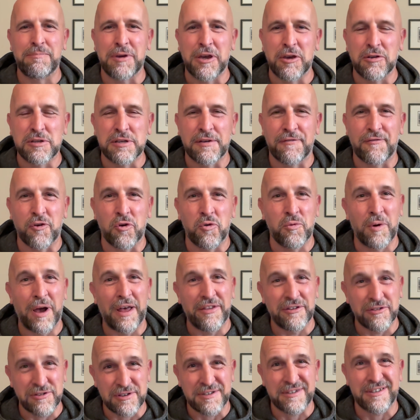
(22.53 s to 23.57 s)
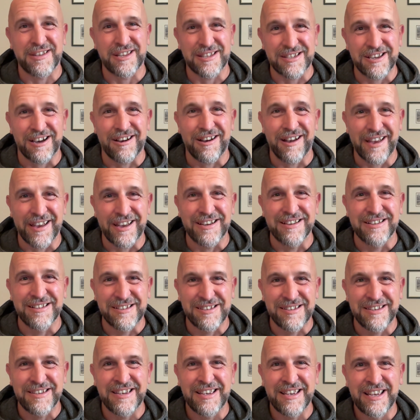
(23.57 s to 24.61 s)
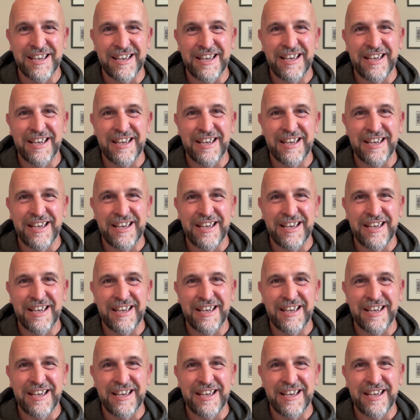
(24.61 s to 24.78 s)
beautiful, whereas the Tigers,